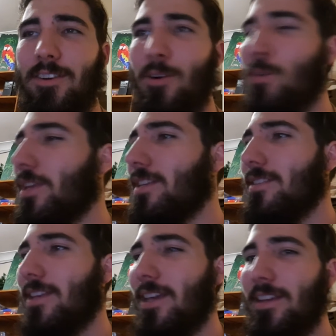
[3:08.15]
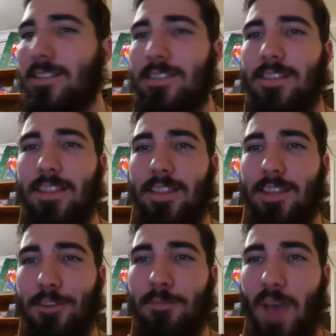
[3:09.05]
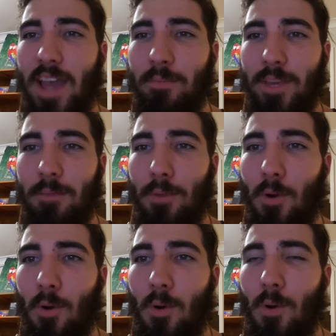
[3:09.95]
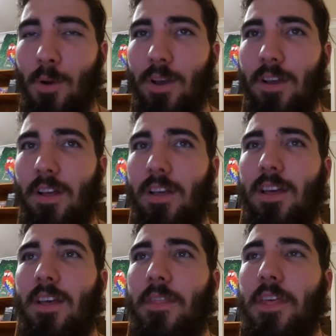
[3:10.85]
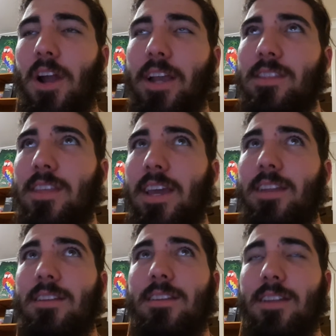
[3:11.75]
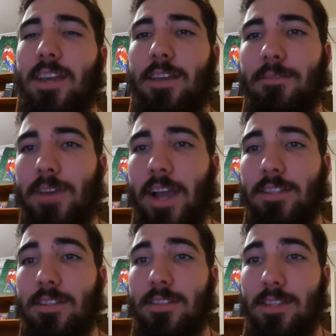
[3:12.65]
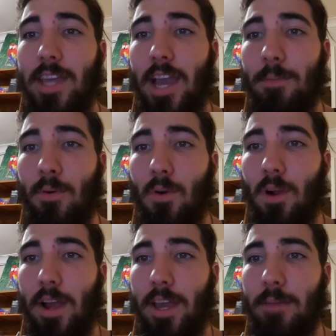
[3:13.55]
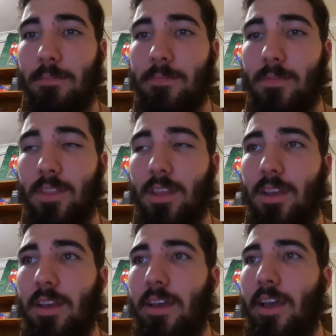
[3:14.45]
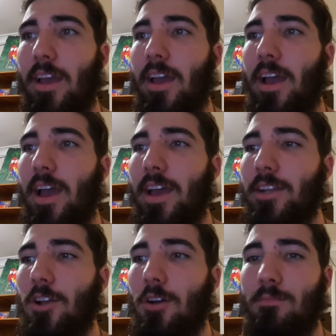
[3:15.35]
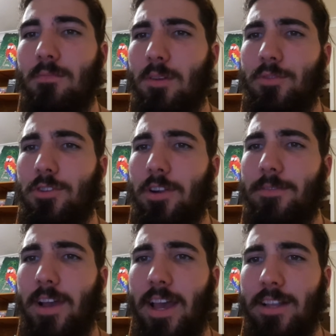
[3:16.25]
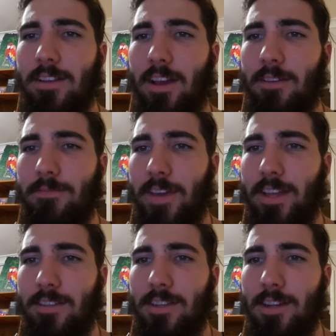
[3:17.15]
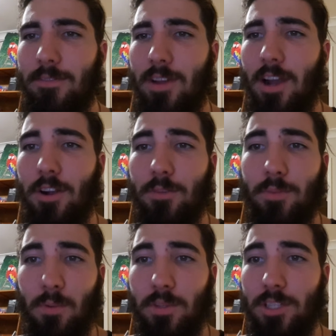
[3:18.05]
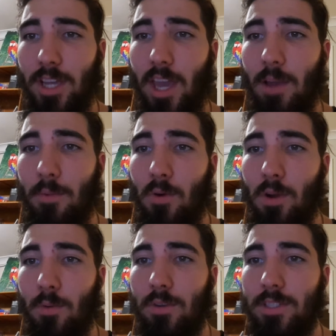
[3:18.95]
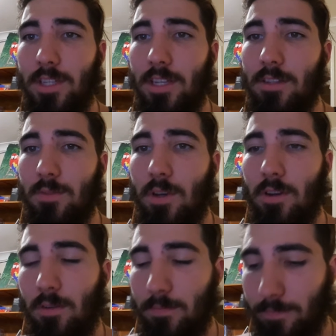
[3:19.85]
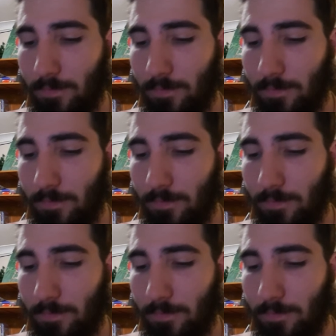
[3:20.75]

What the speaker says: All these things that have made me poor that I can then in fact see how poor I am. And I'm sure if I had a fancy enough car, I could probably check how poor I was in it as well.